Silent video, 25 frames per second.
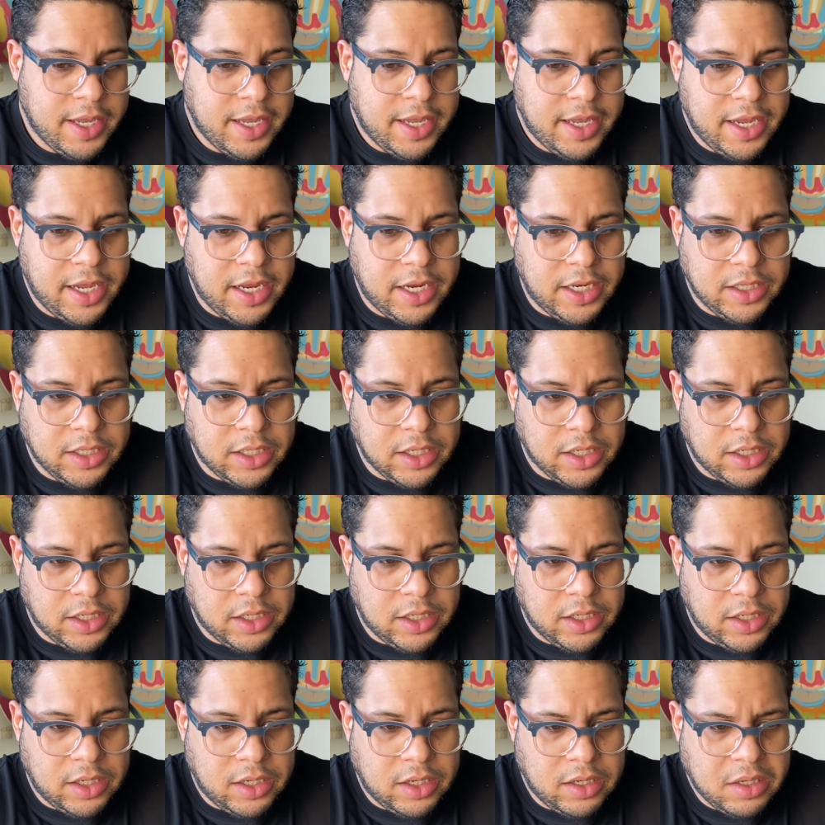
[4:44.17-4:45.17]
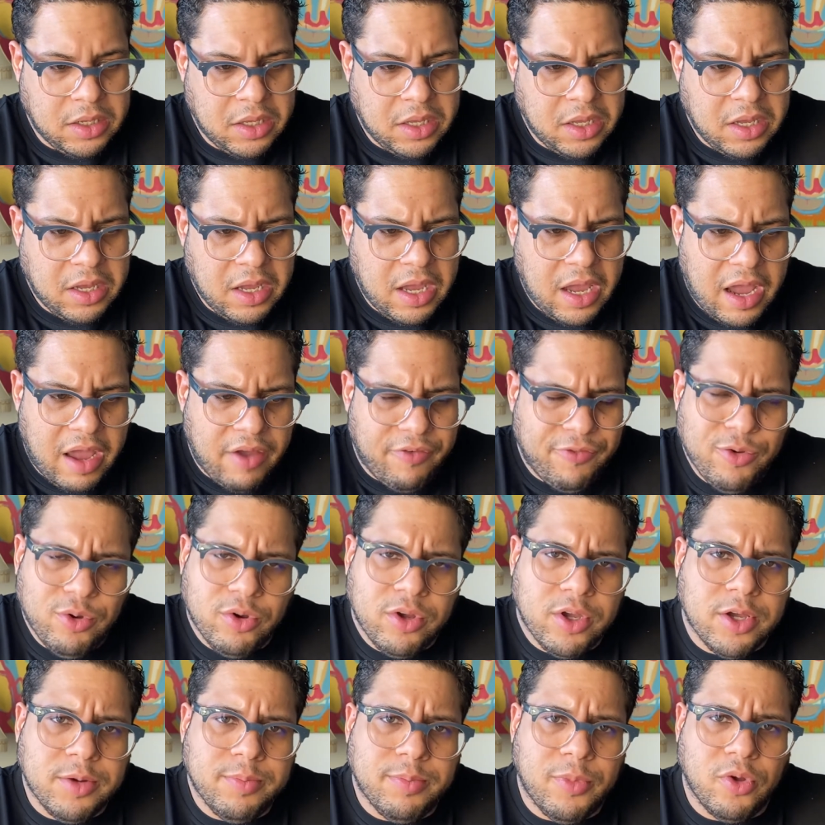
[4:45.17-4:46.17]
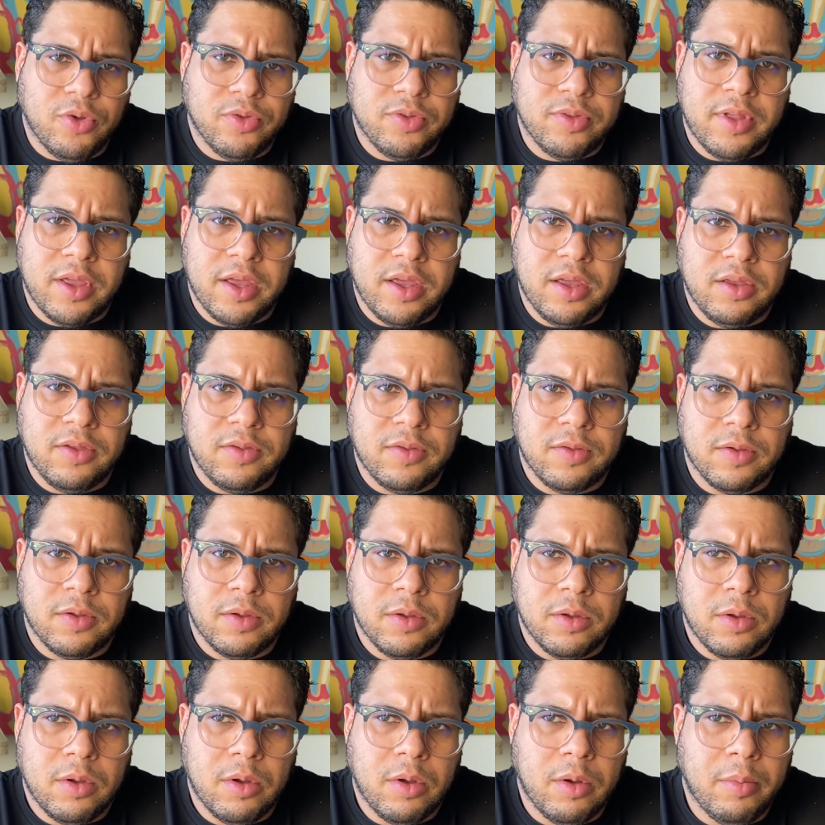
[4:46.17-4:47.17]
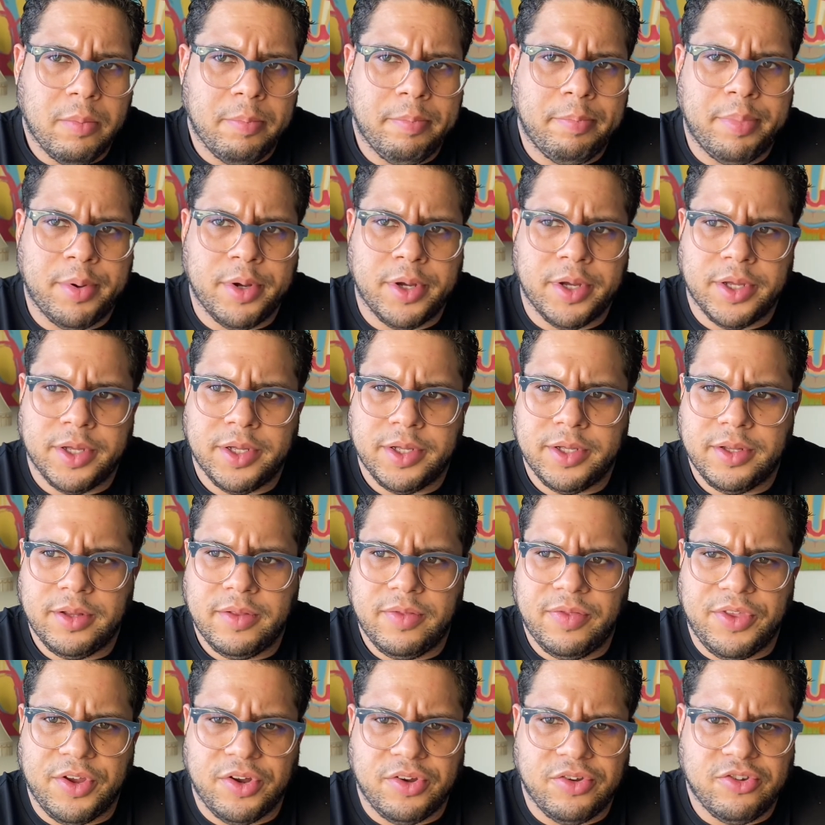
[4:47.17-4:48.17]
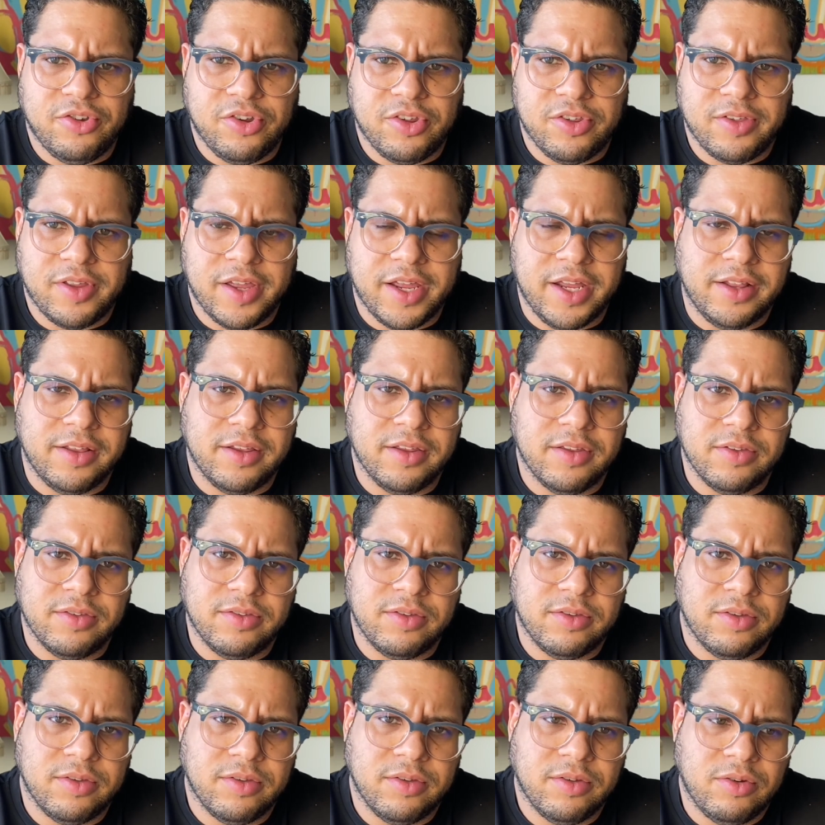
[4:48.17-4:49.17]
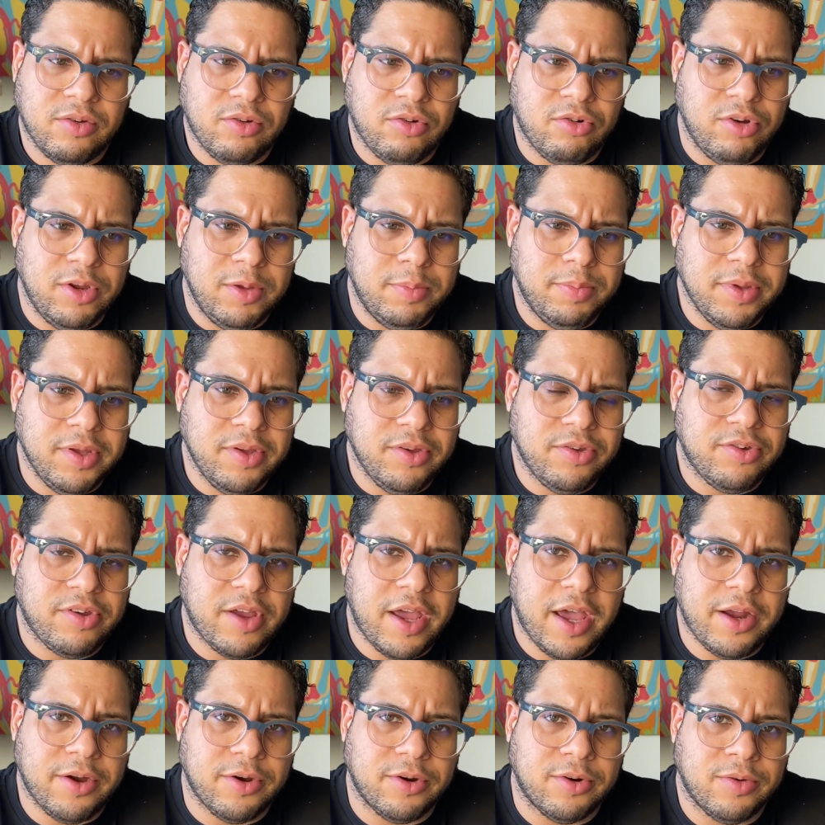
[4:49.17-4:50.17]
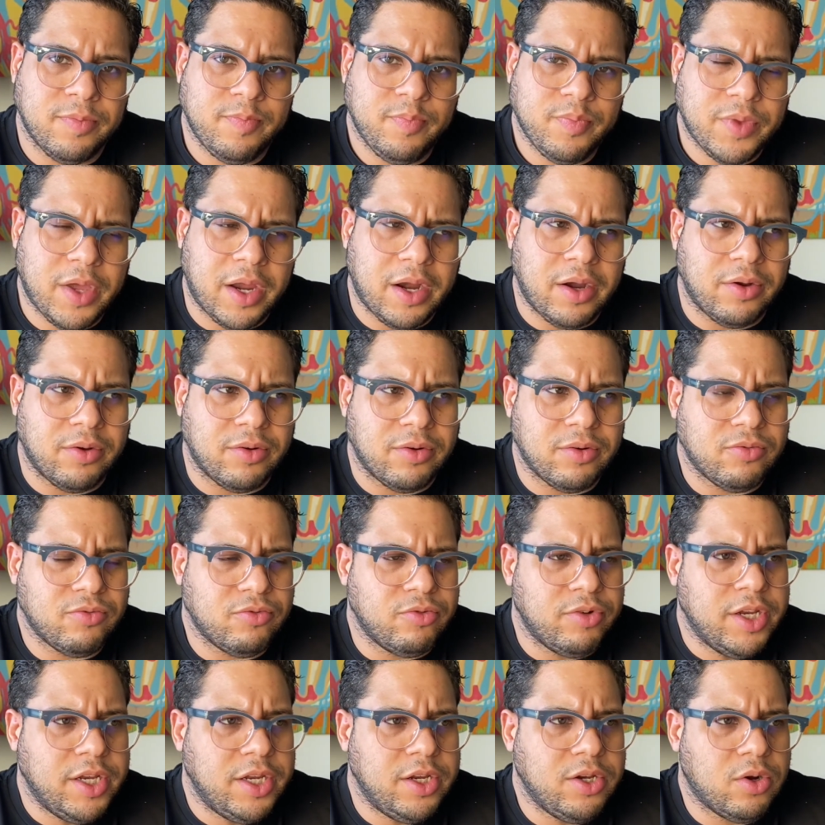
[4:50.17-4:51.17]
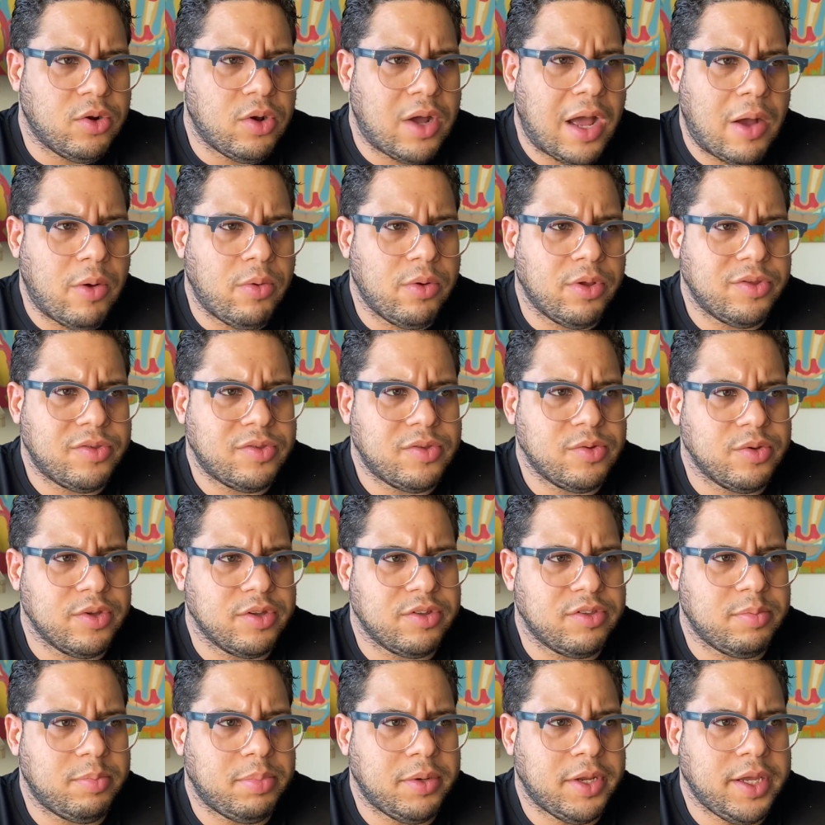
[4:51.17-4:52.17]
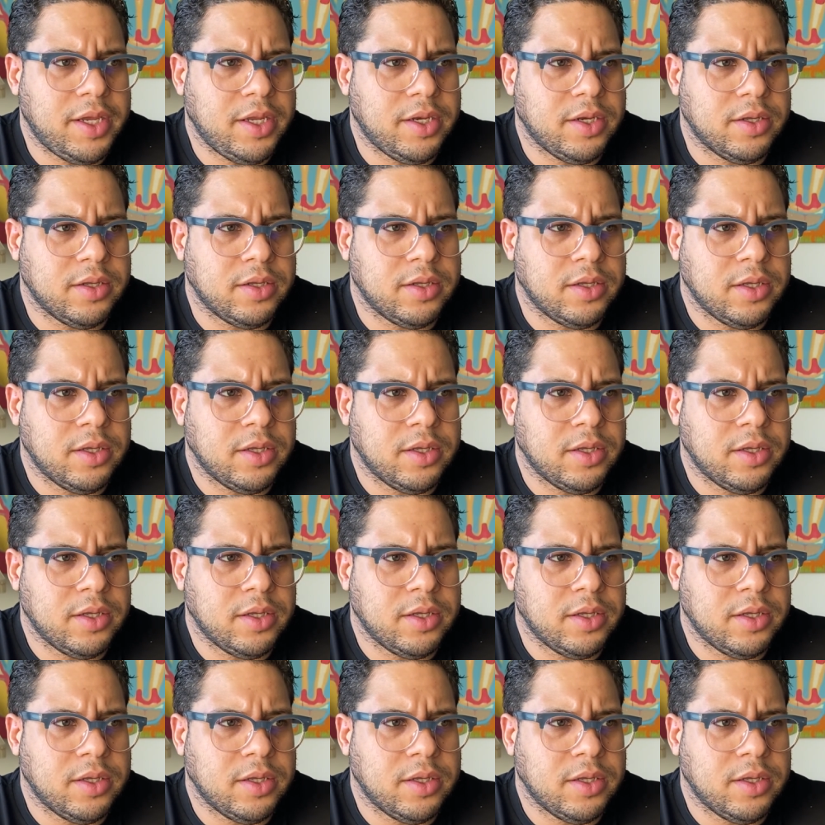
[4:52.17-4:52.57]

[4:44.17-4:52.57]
And I feel good most days, but there's just like this creeping shadow. I don't really know how else to explain it.